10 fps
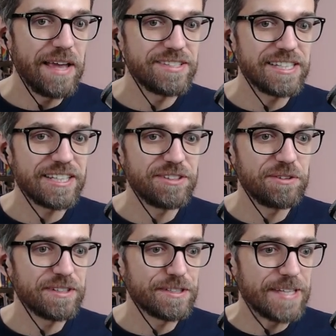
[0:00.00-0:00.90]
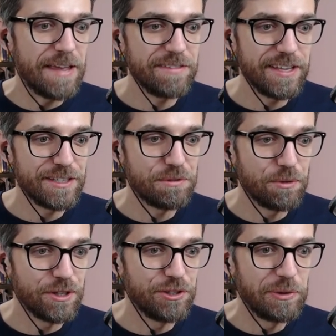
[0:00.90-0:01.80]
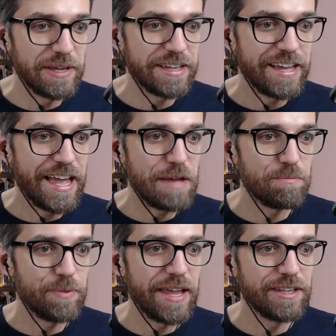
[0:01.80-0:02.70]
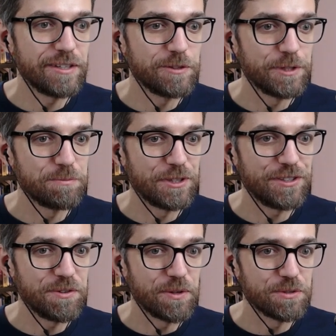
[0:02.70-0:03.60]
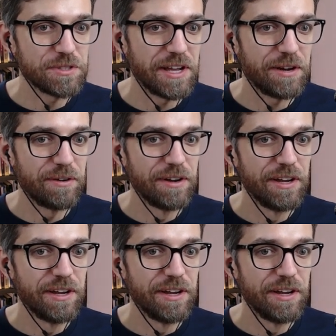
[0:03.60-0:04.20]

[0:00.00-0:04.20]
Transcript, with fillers: basically doing the same thing that we were doing in Blender with the materials now.